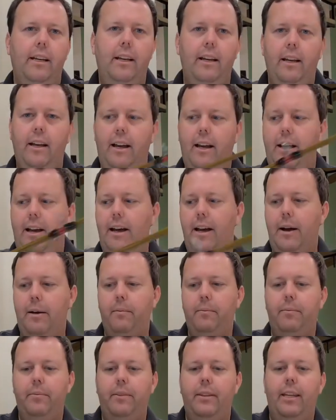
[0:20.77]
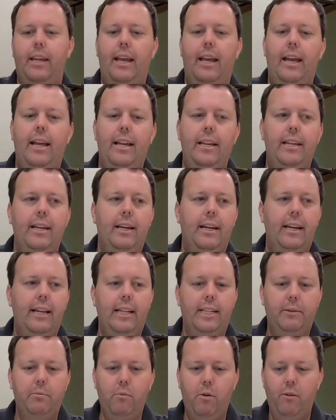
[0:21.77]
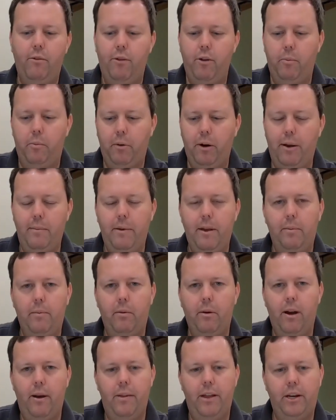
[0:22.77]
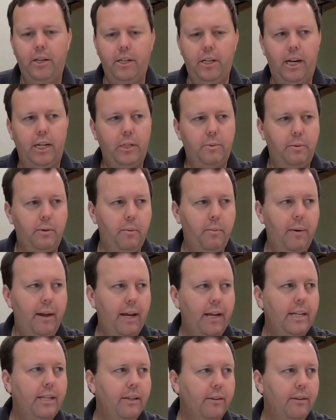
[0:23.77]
and it's more of their premium rod that Shakespeare makes.